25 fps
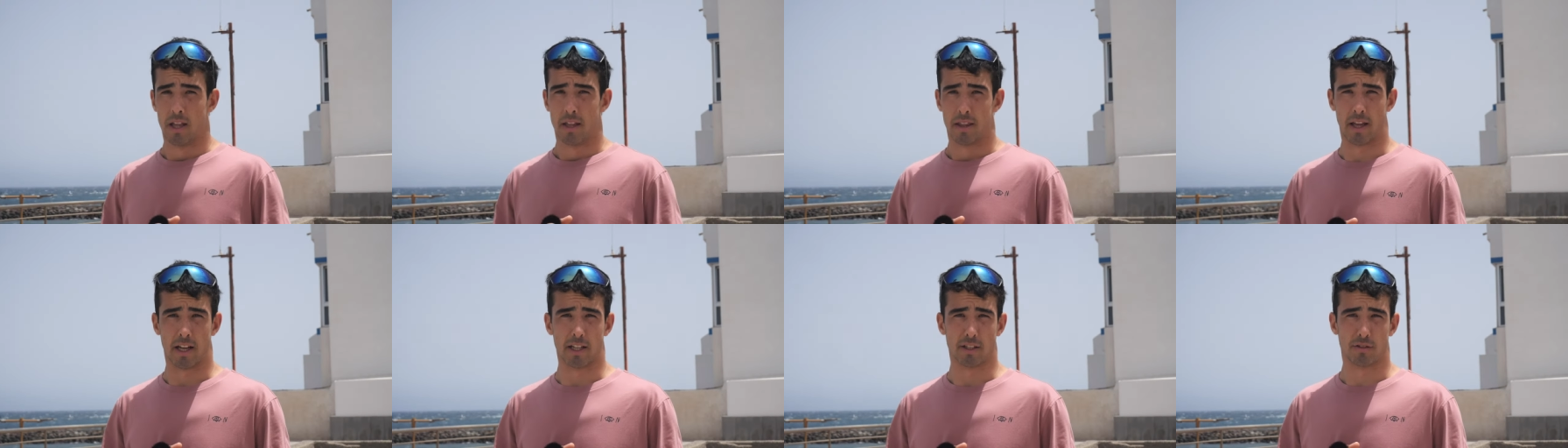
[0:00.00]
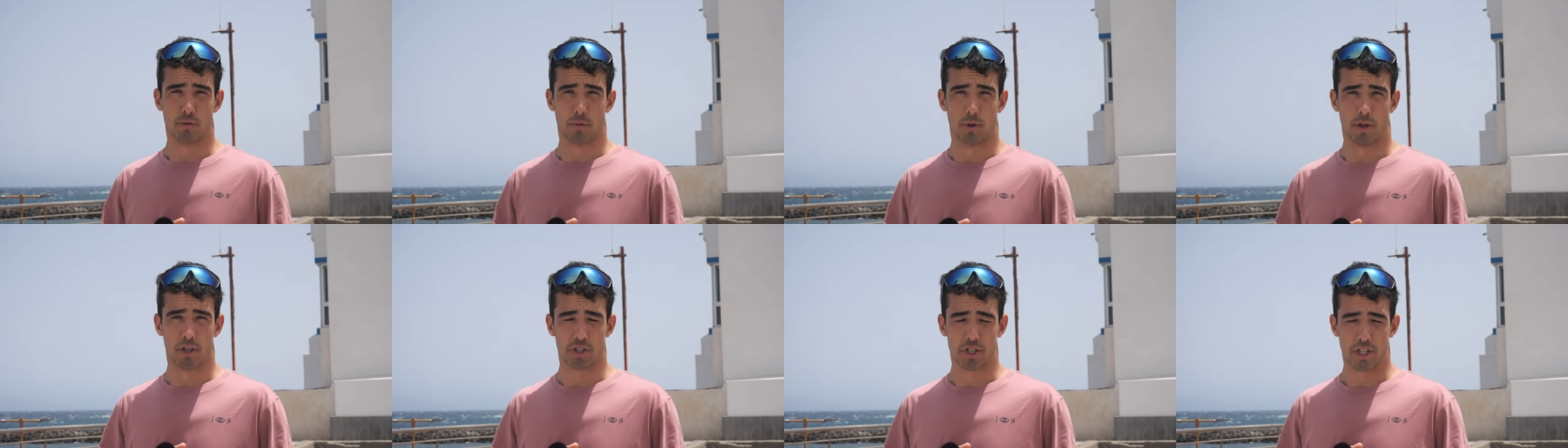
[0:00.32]
Thanks
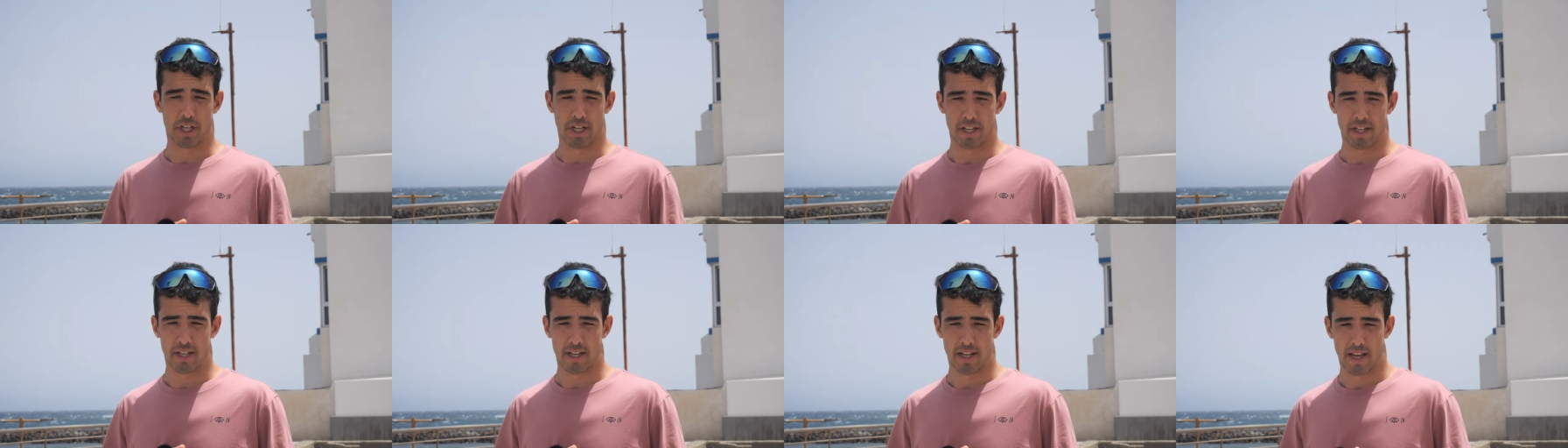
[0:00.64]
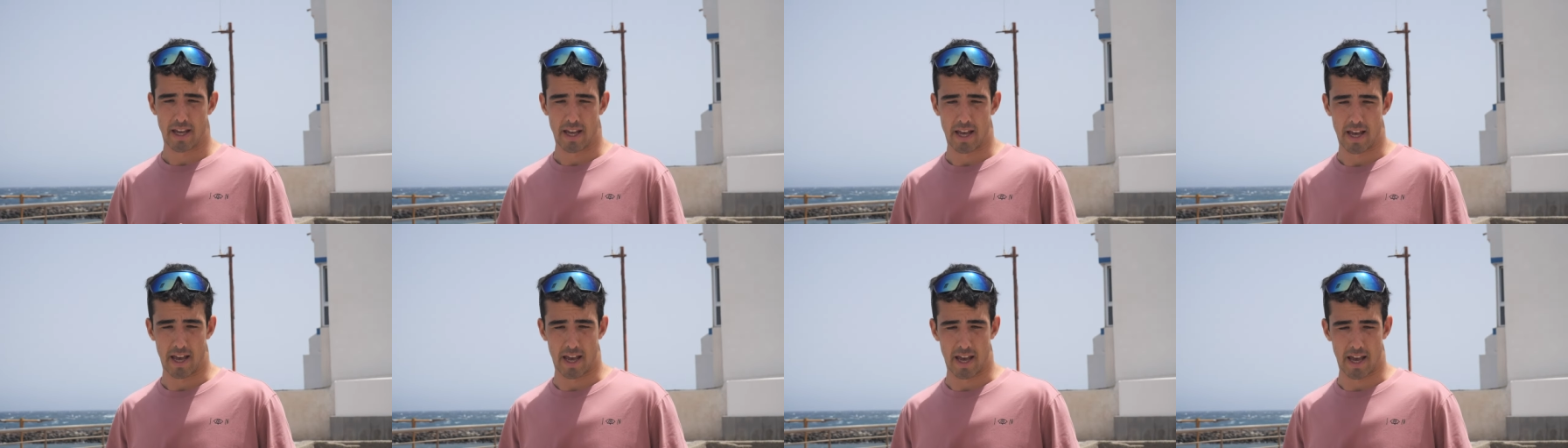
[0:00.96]
for watching.
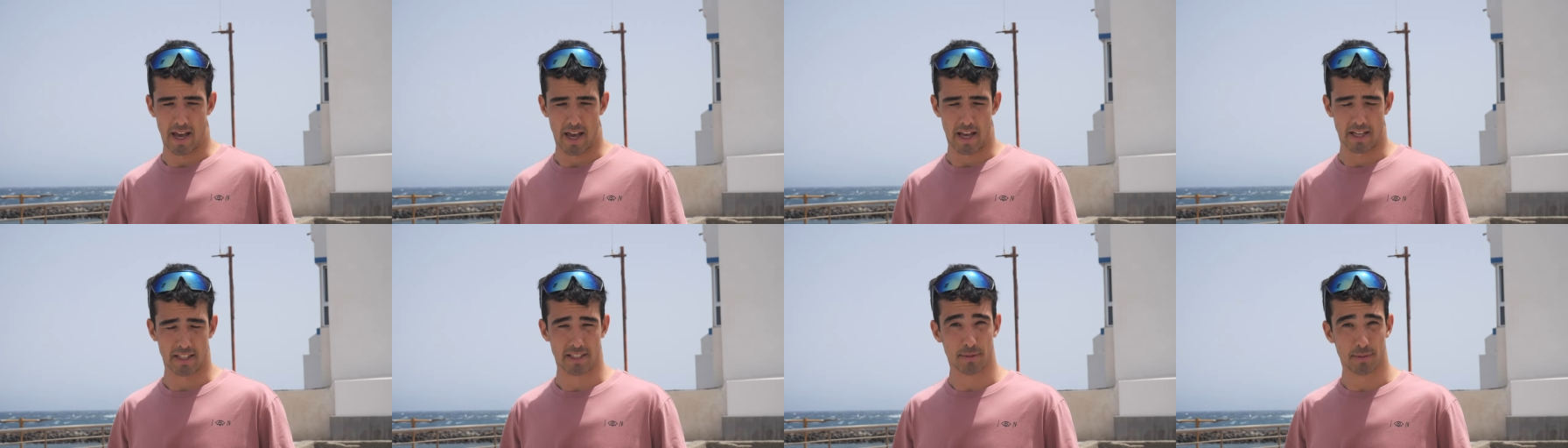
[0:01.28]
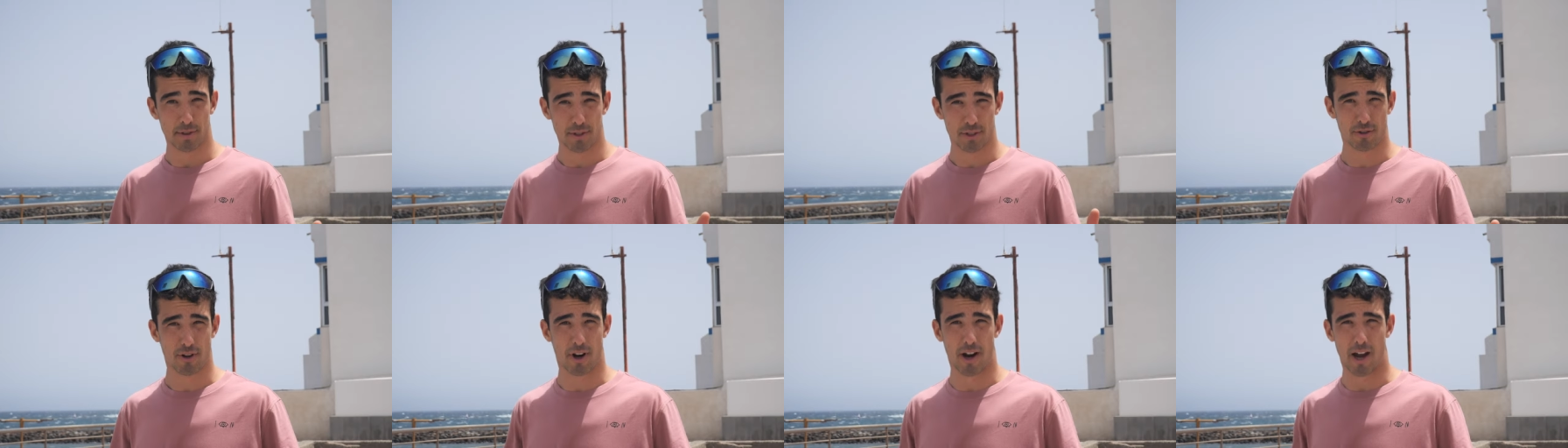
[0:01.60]
Uh,
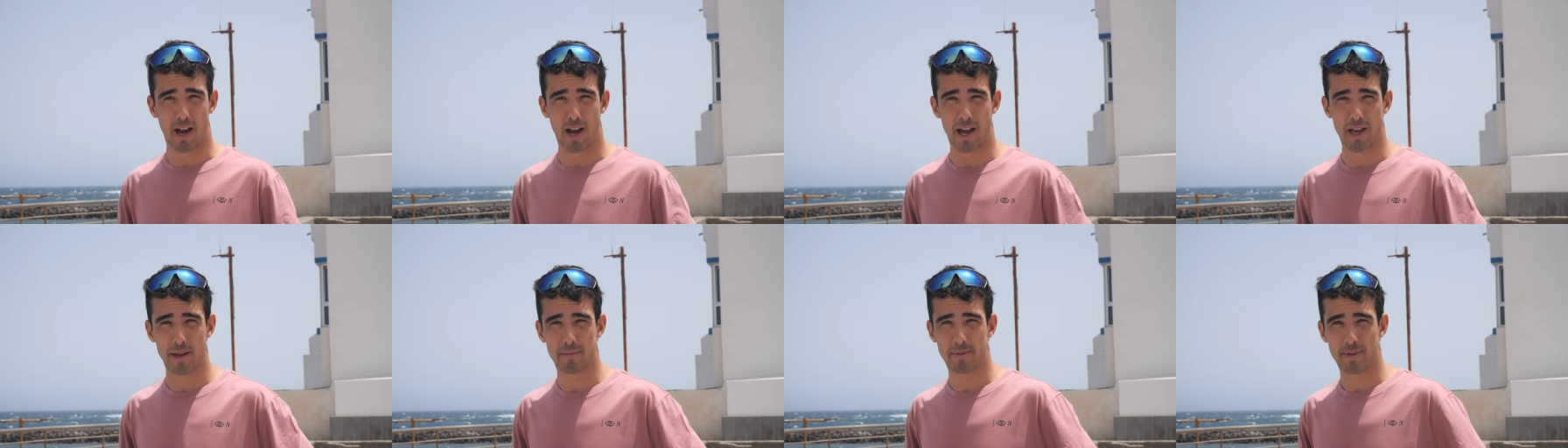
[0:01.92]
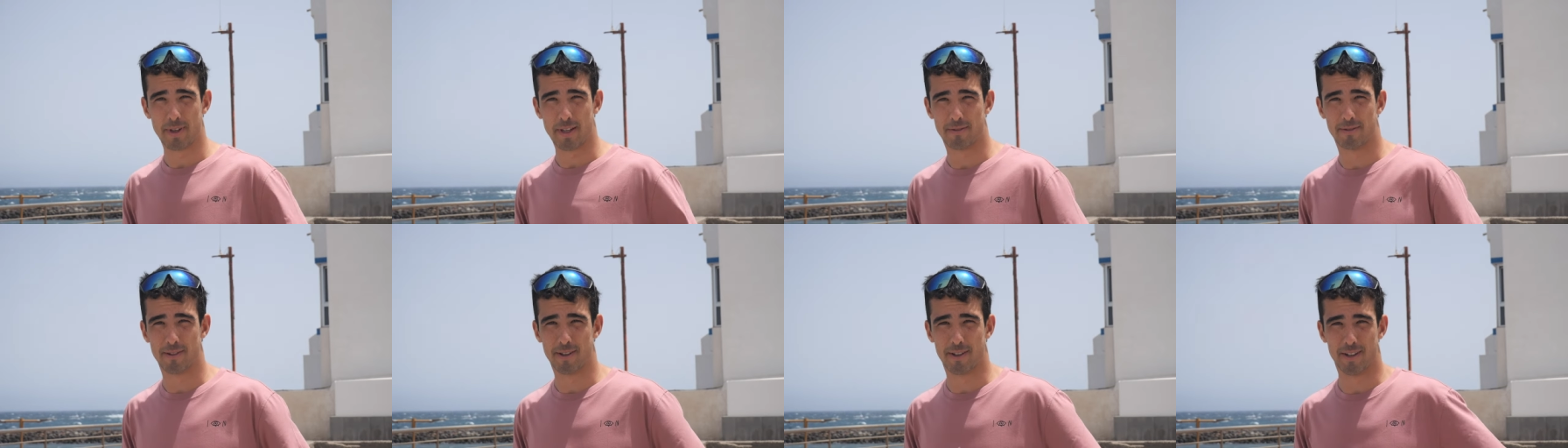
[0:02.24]
subscribe
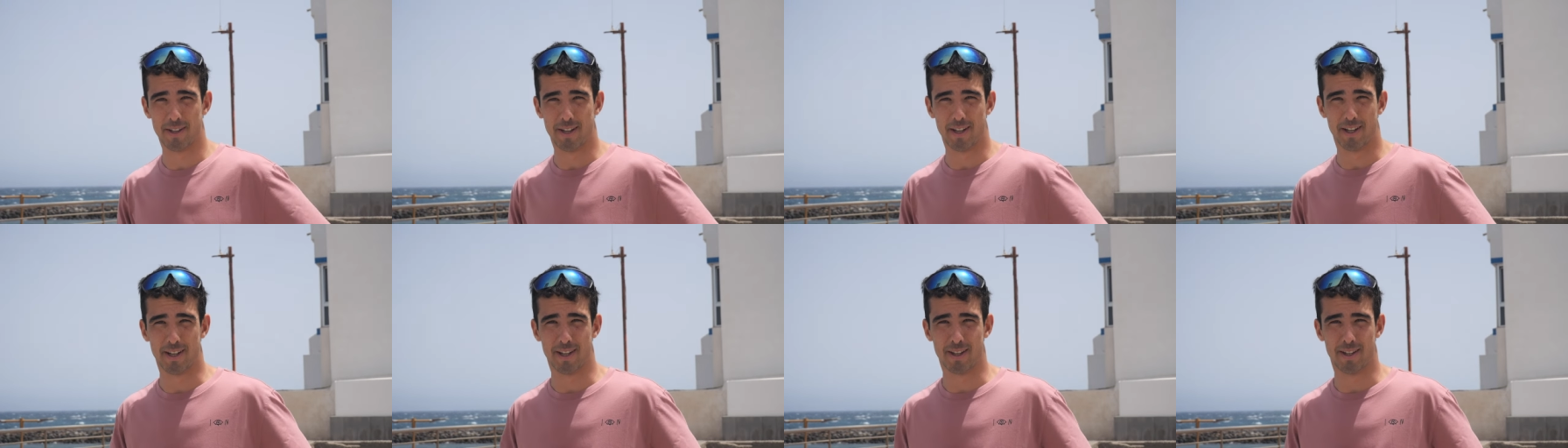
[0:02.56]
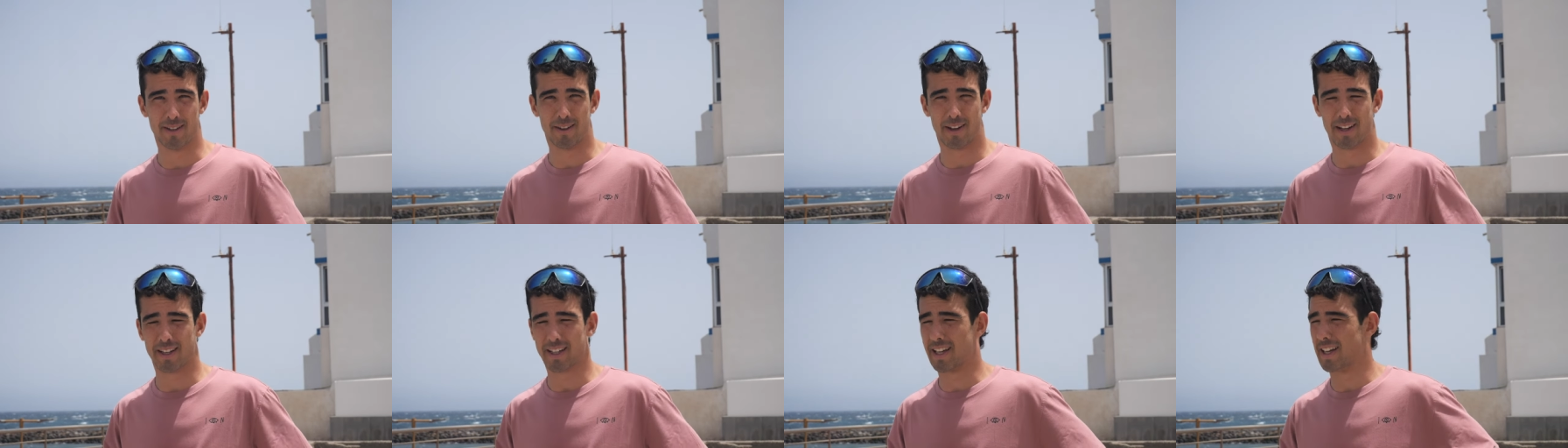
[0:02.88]
if you're
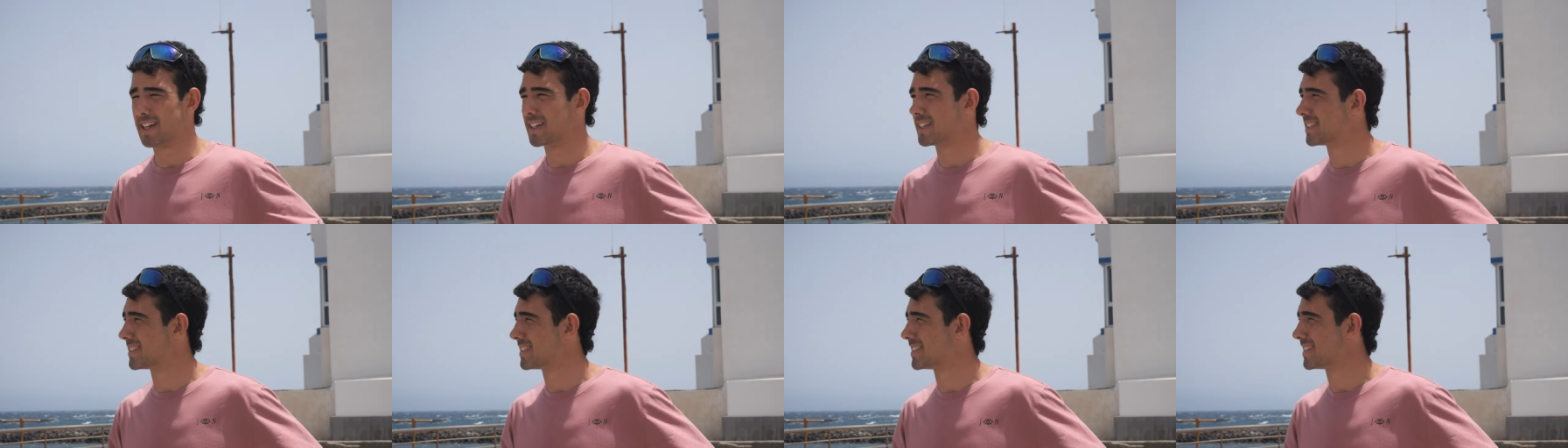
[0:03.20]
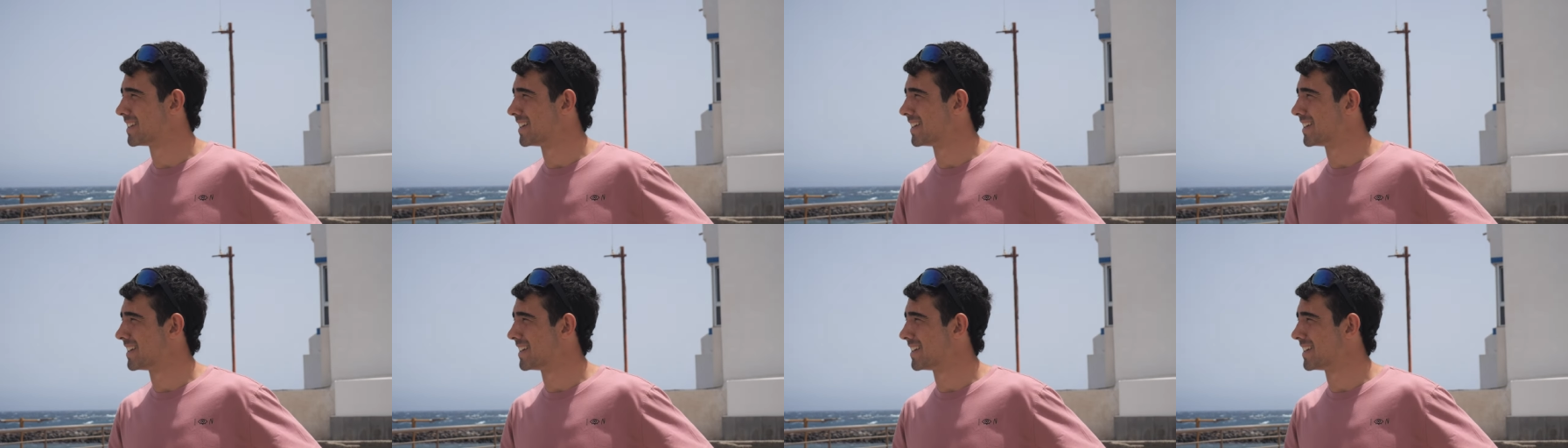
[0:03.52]
new, I guess.